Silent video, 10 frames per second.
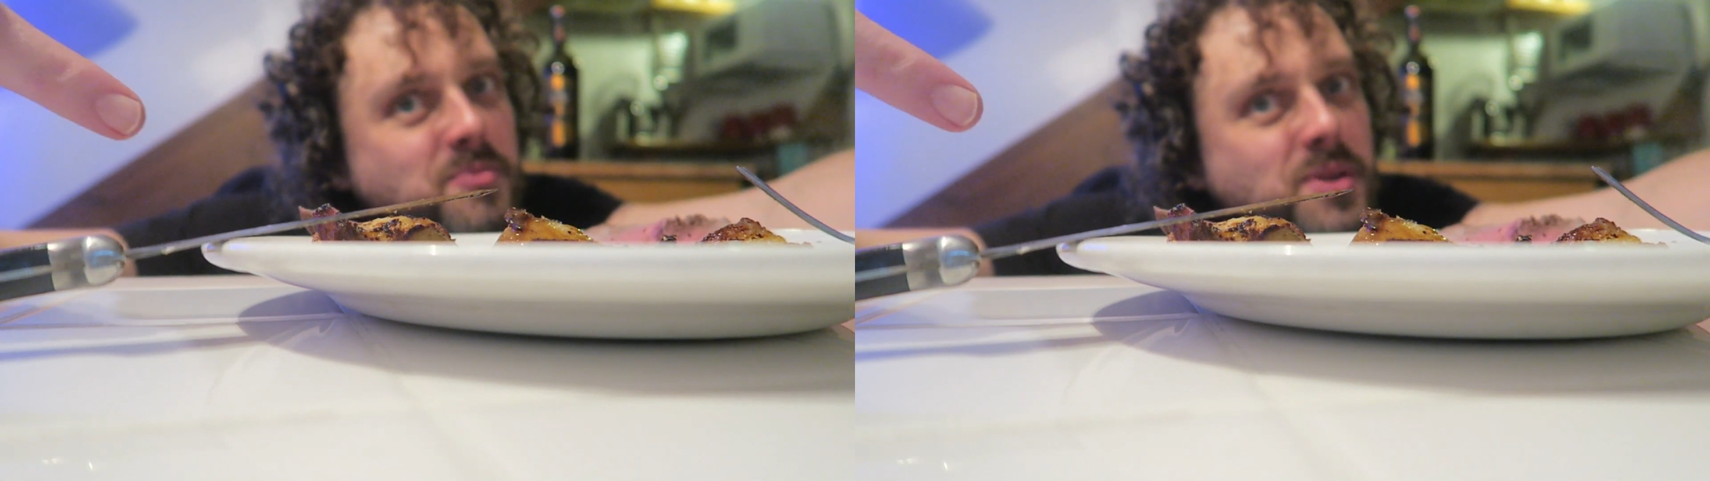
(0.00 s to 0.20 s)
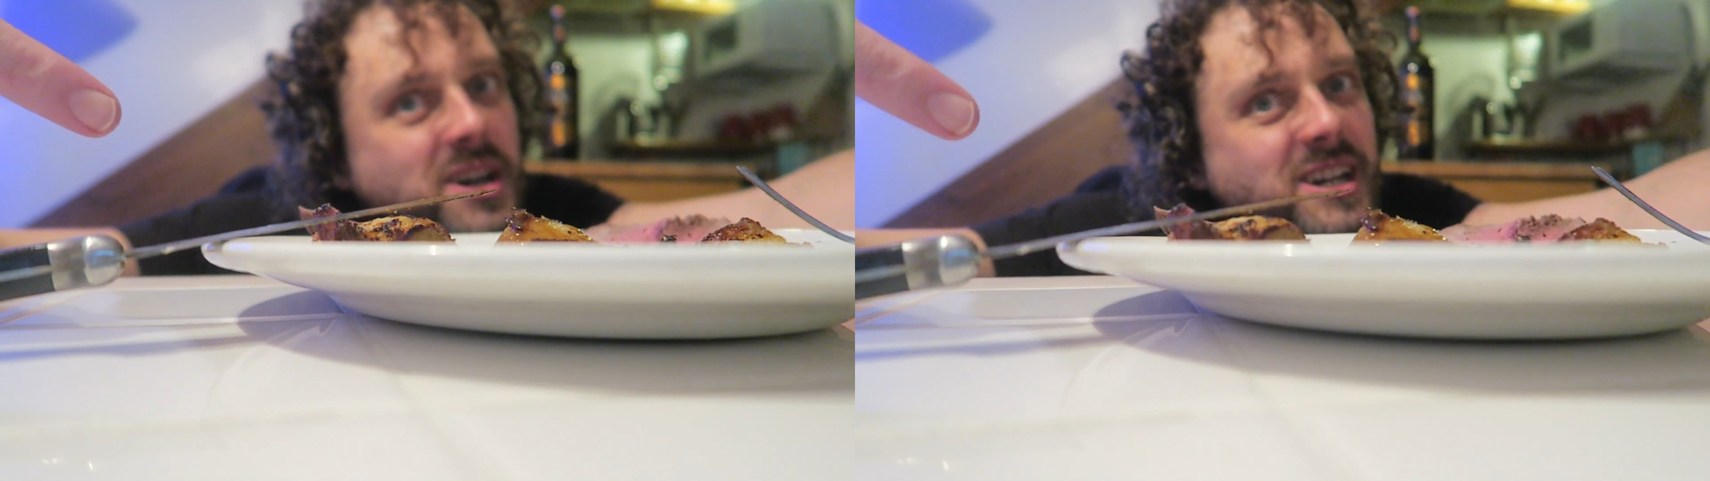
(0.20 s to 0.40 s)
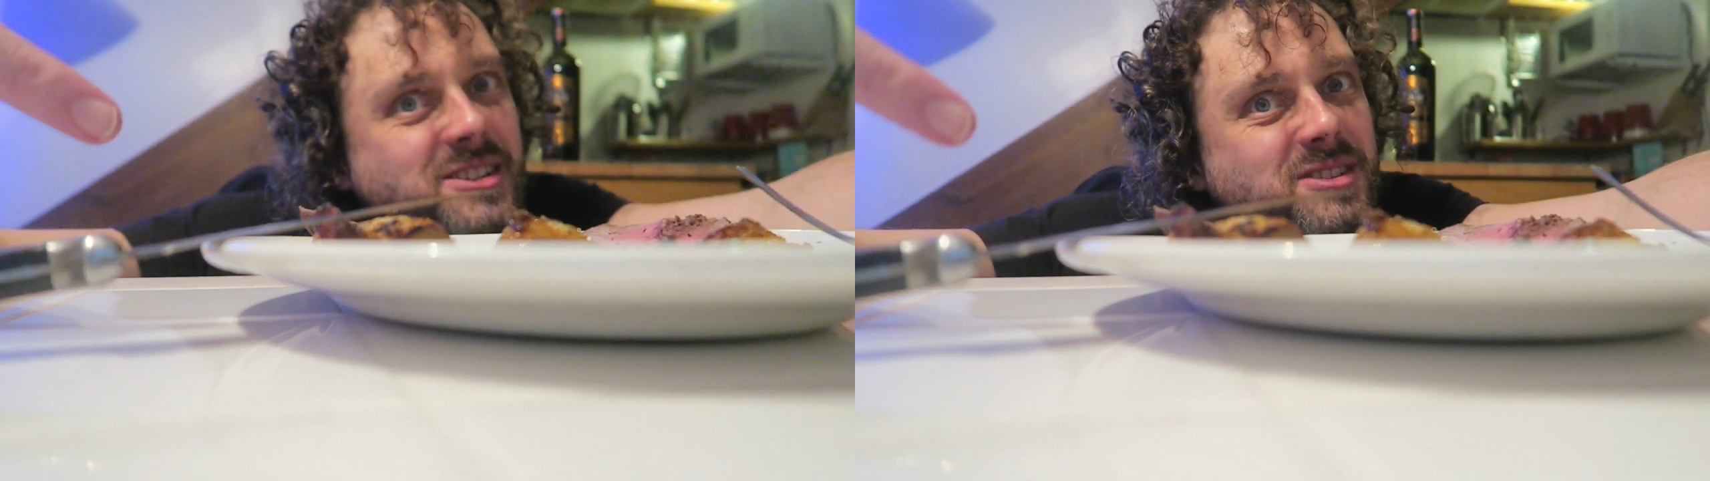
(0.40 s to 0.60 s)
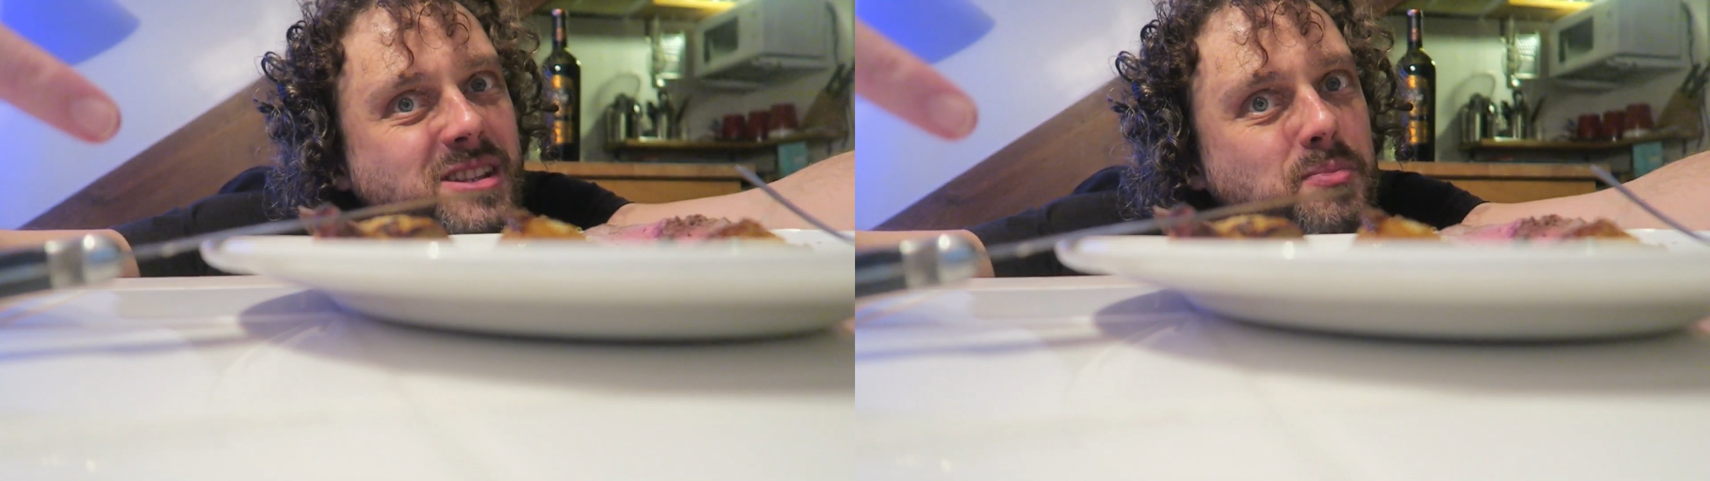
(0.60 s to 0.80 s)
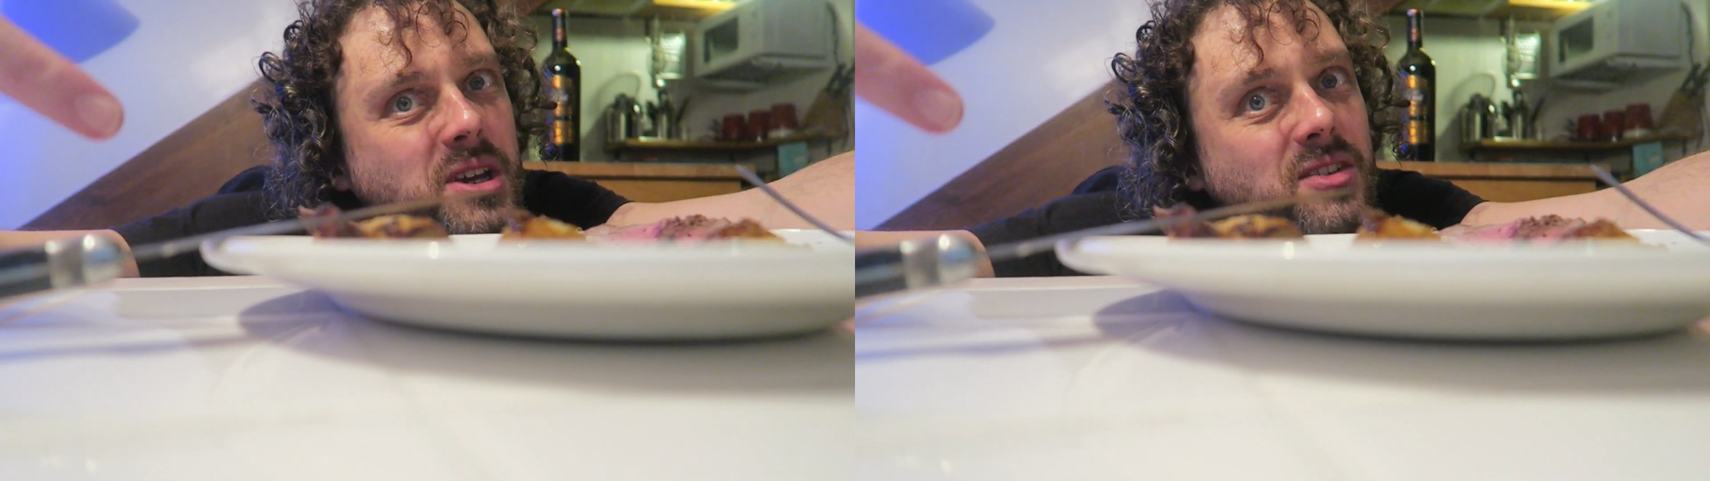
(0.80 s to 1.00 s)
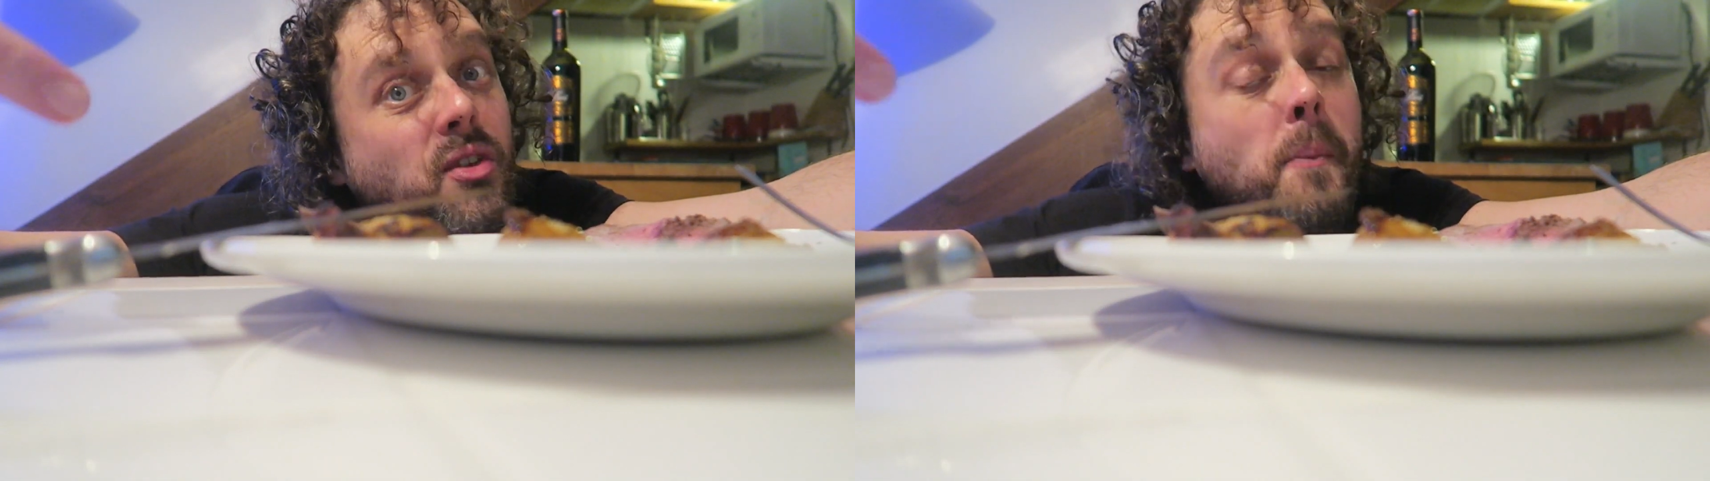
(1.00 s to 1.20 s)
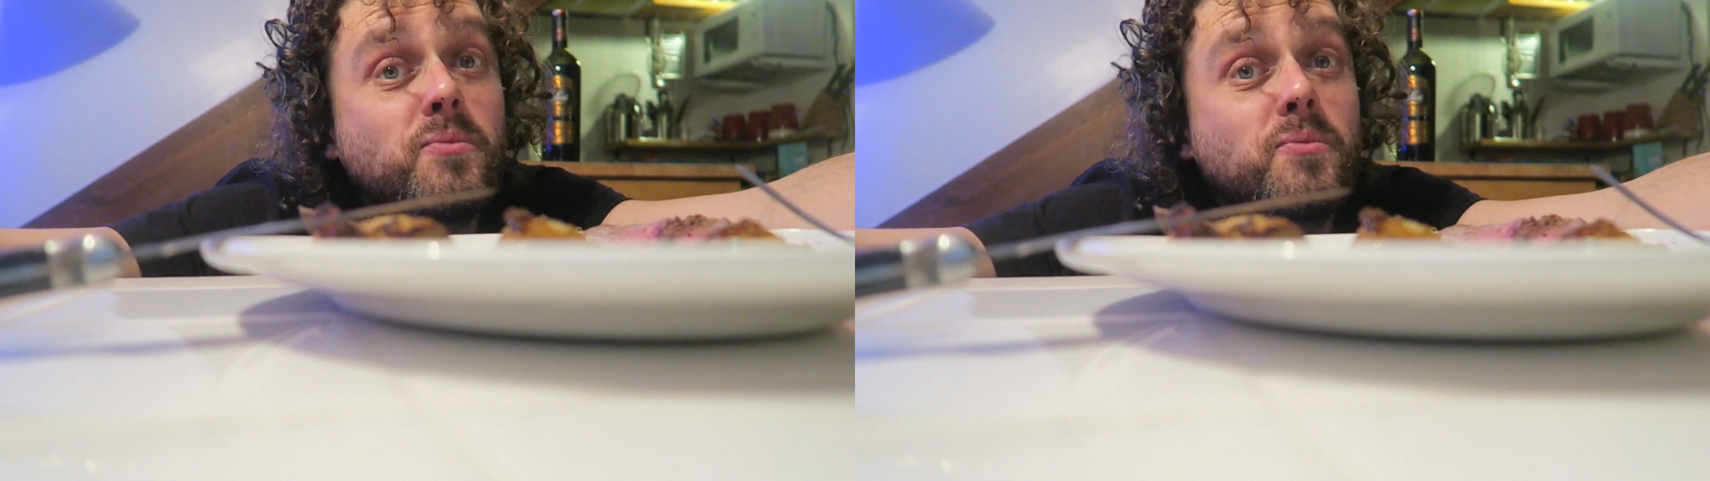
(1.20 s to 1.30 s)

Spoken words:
left behind with the beef.